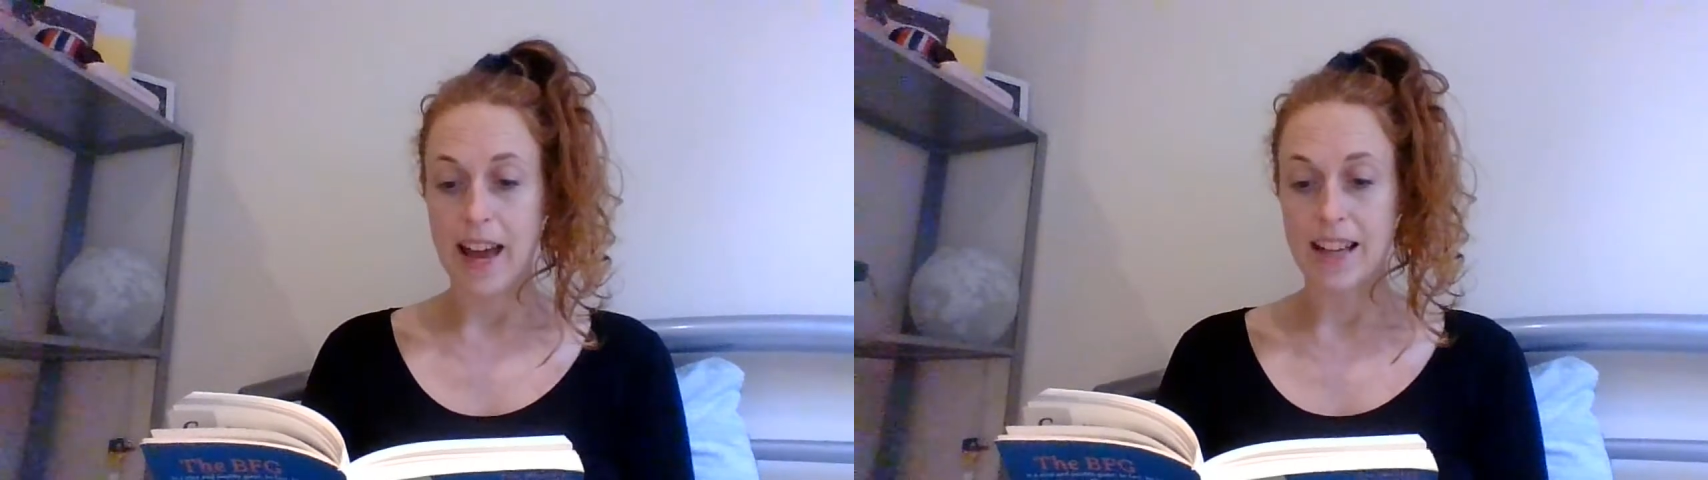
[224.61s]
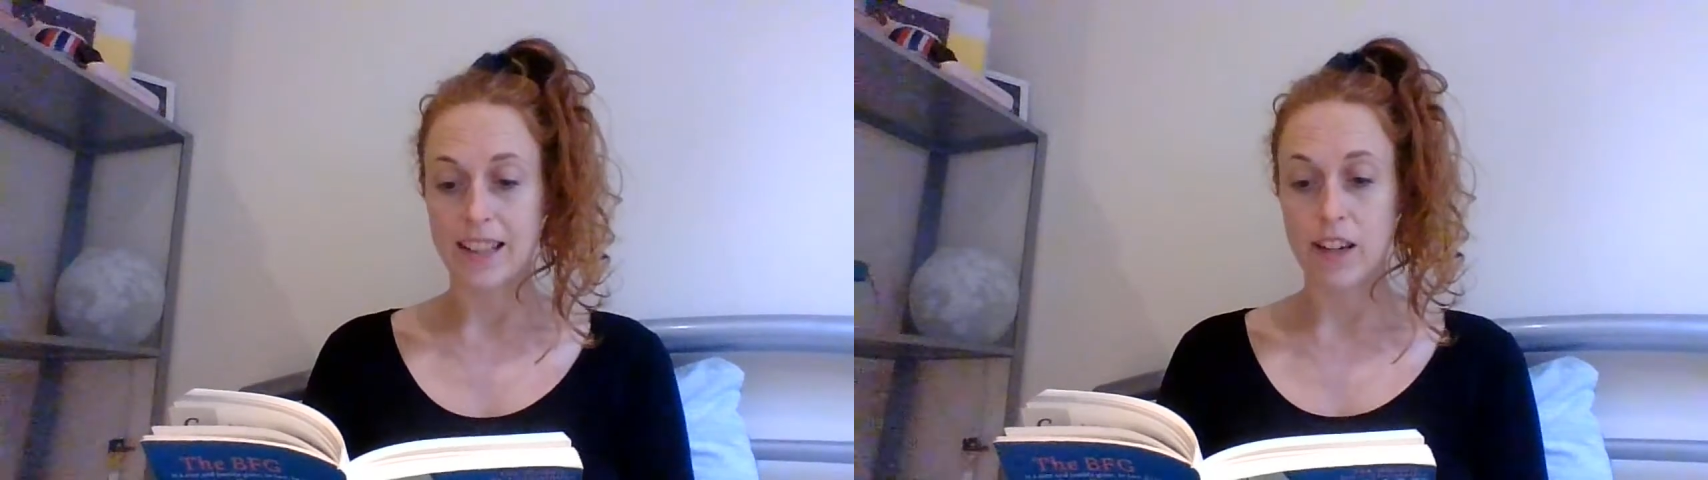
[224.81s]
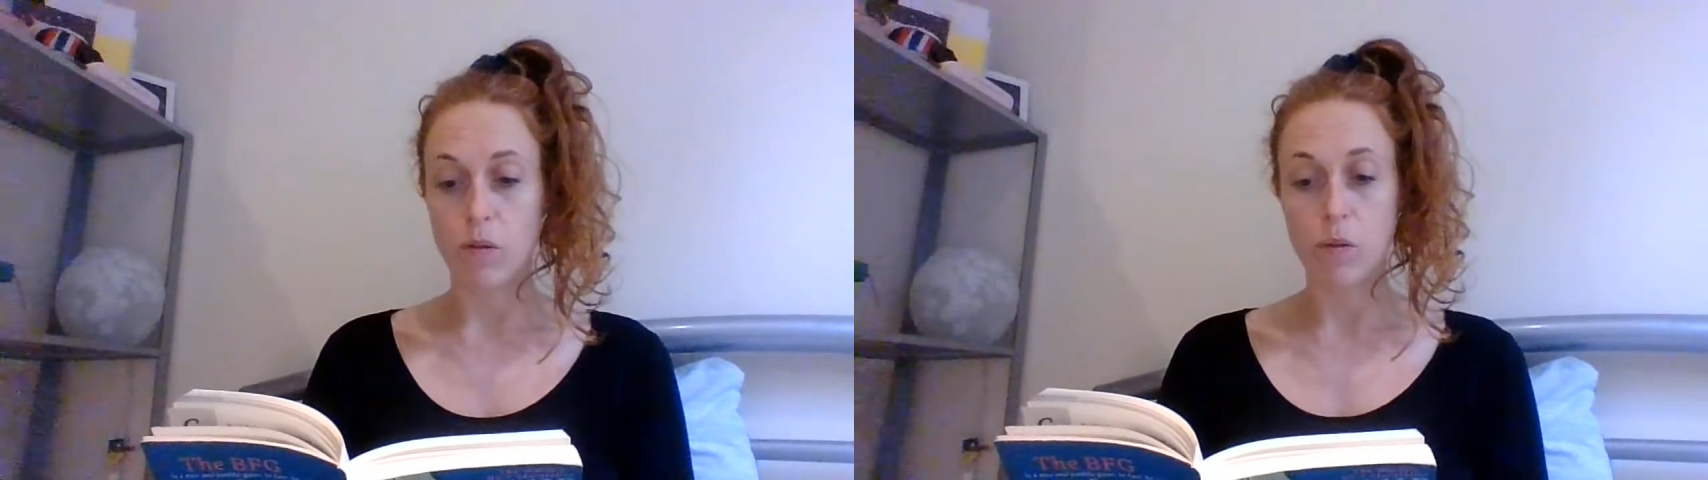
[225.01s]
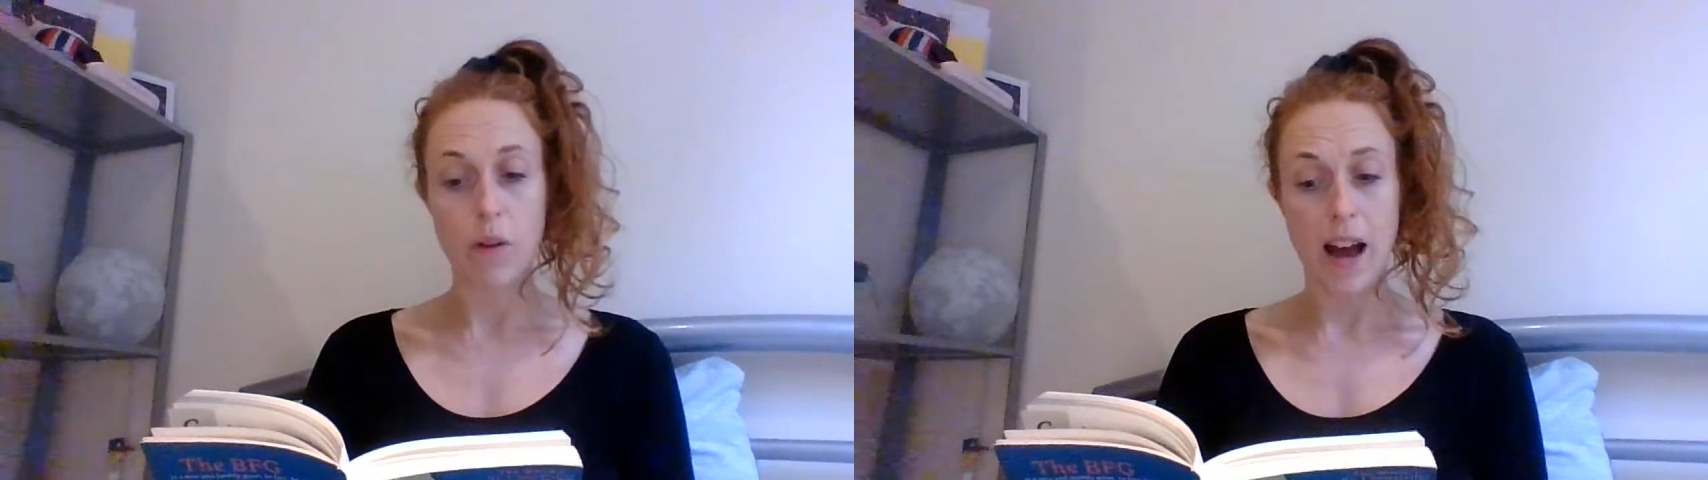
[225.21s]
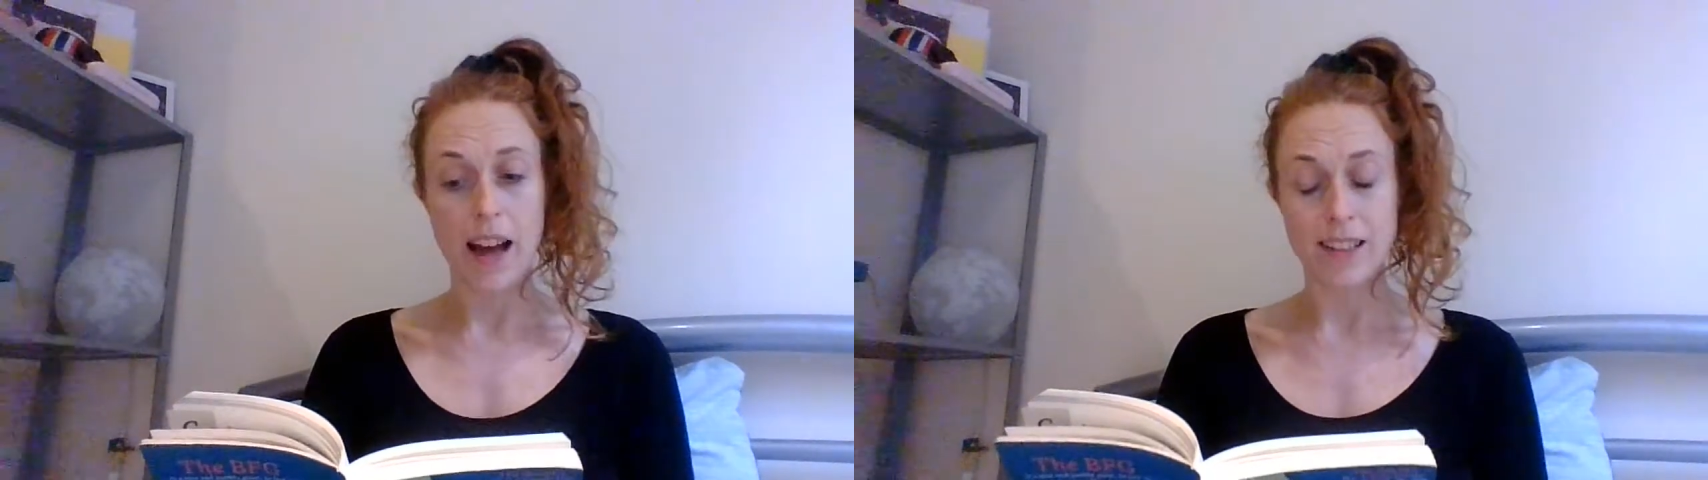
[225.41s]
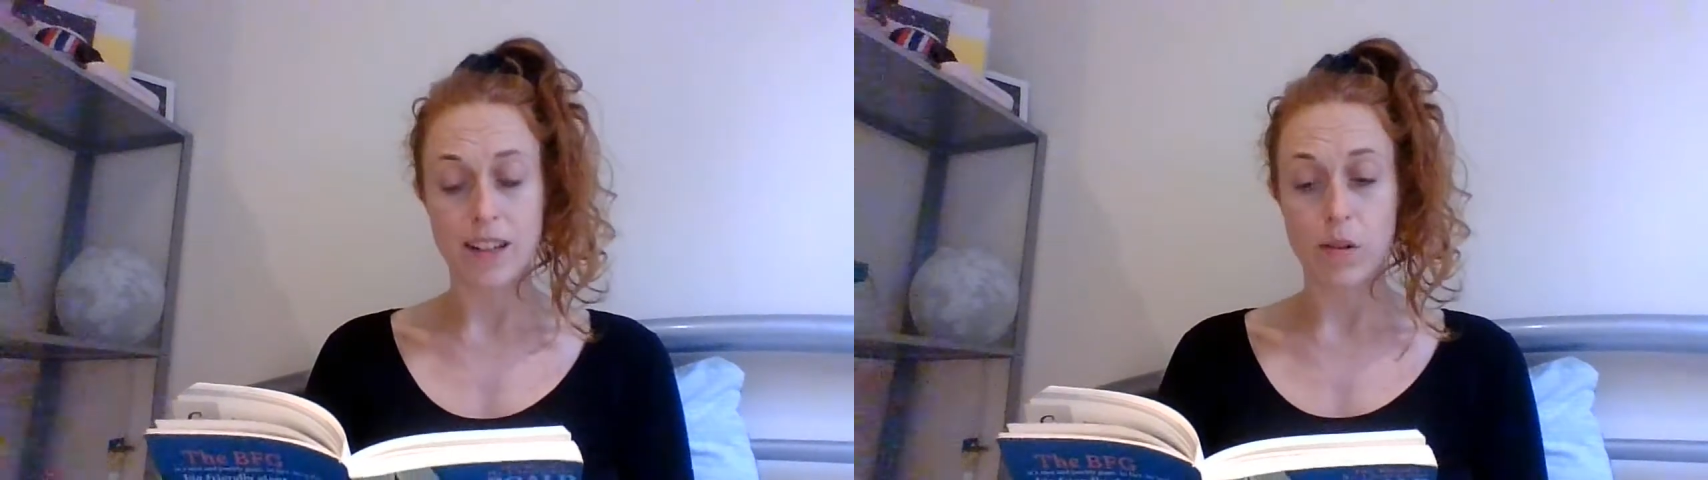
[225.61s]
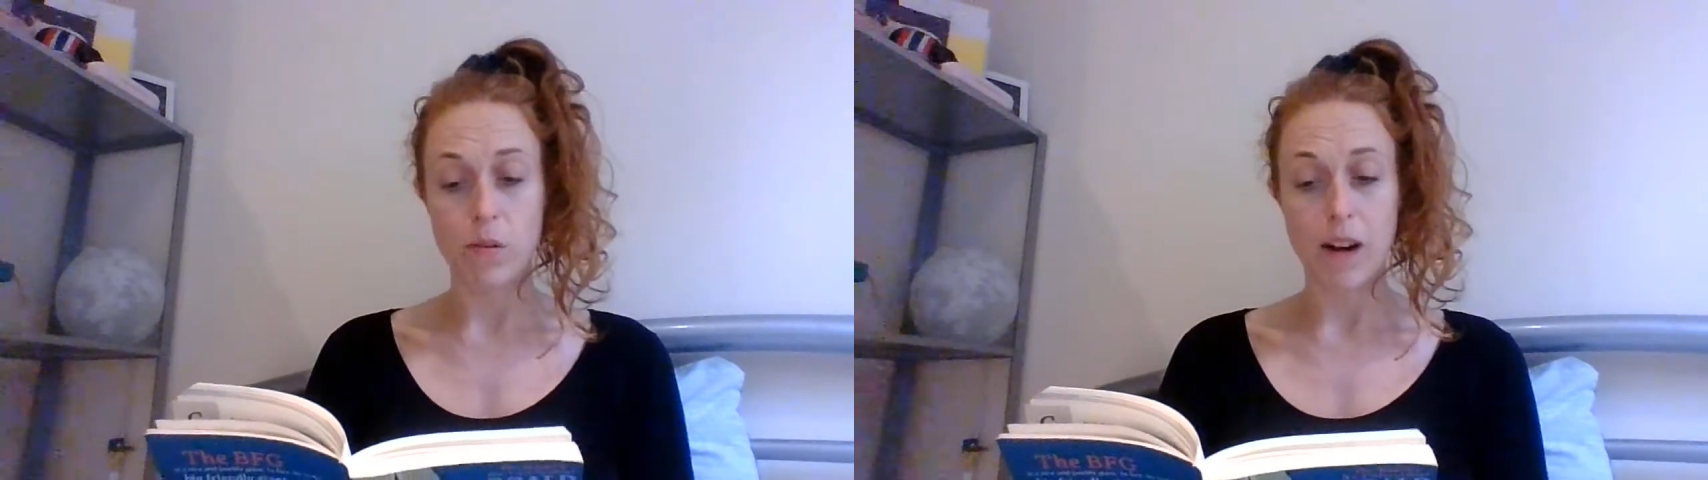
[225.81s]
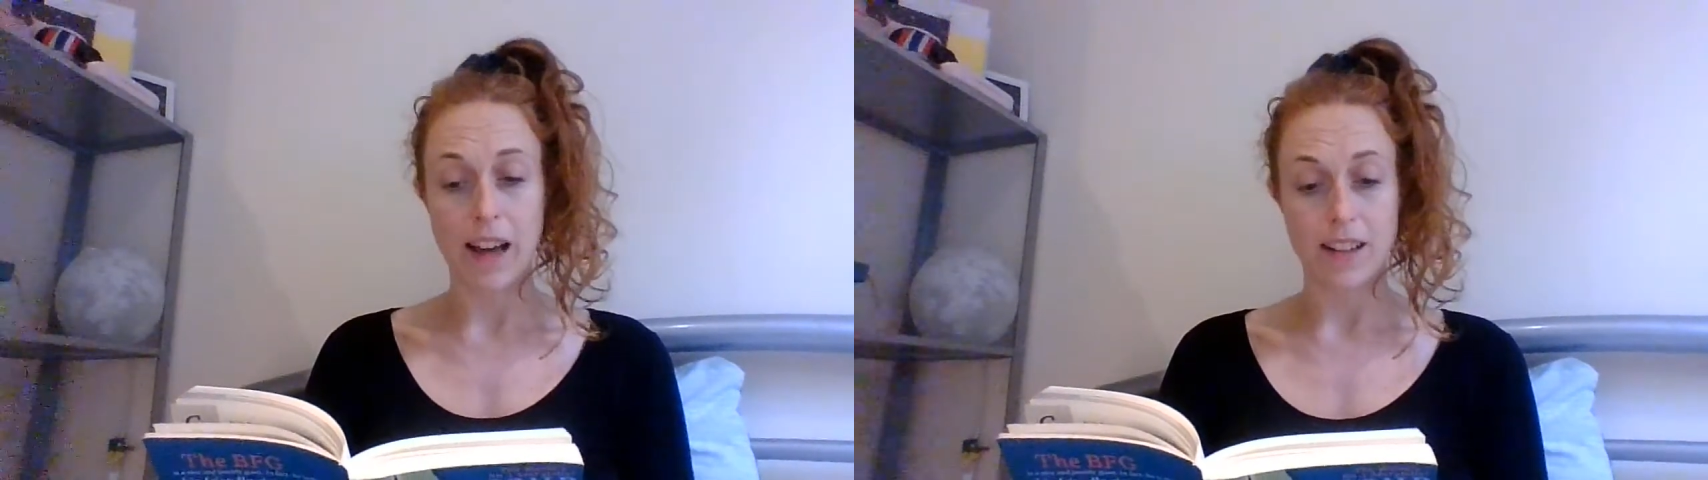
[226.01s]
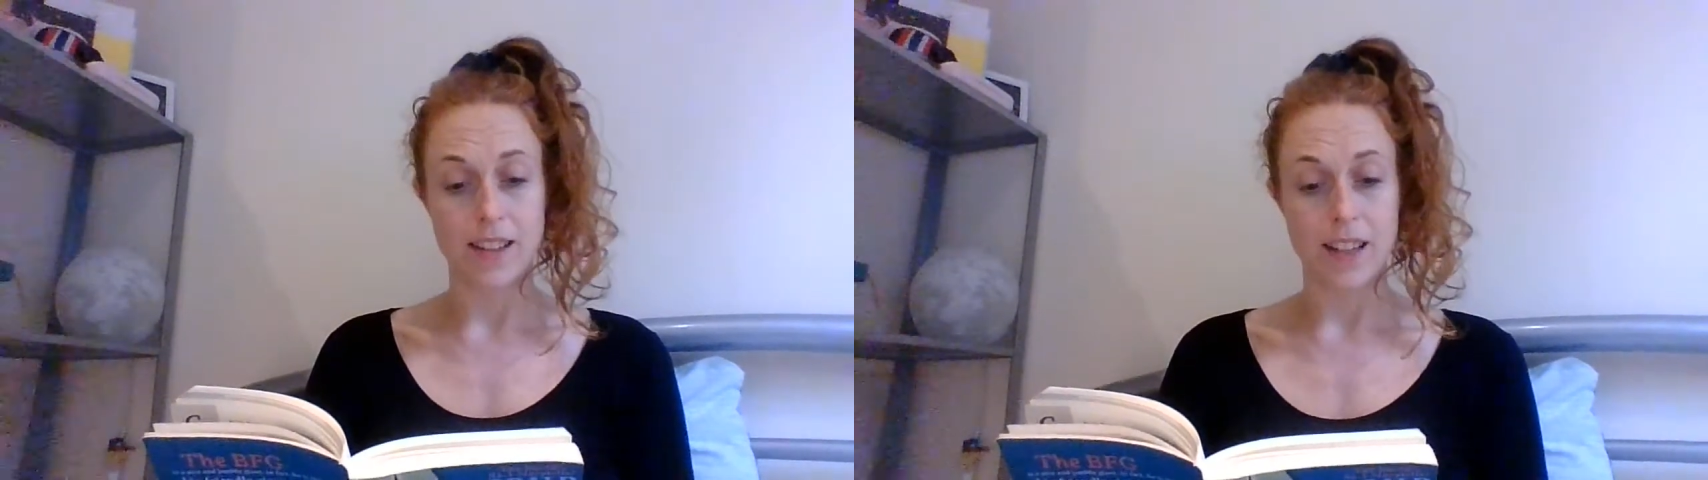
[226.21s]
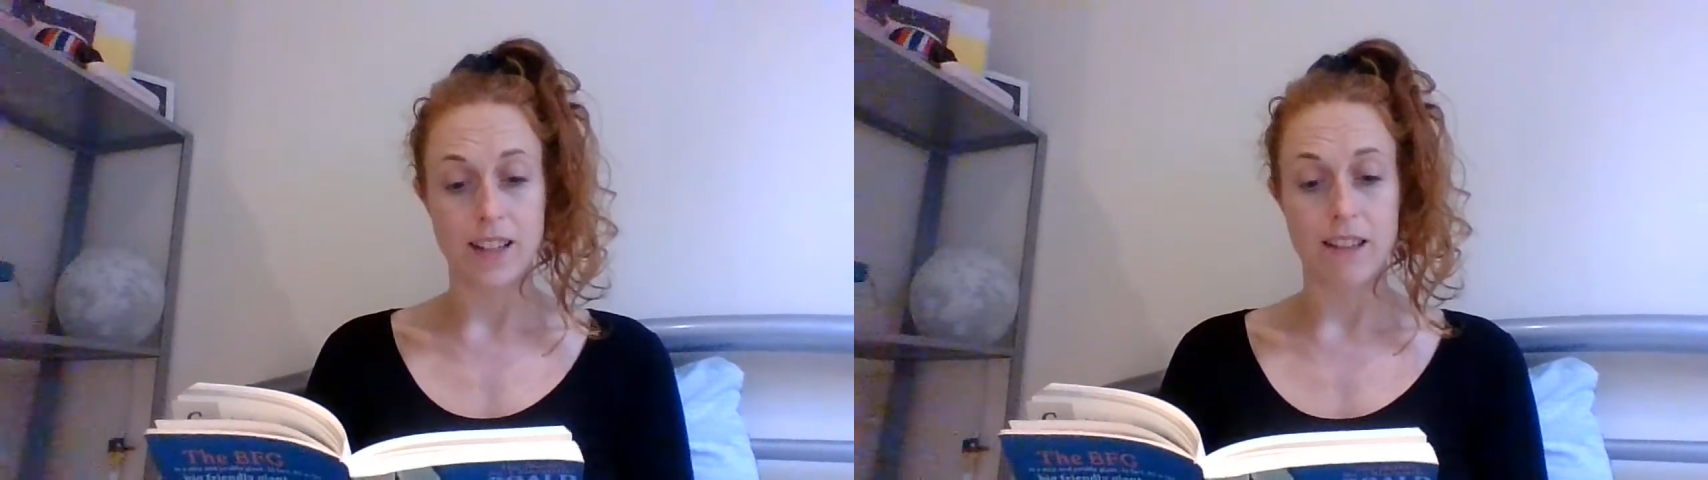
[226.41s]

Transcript: As in all atlases,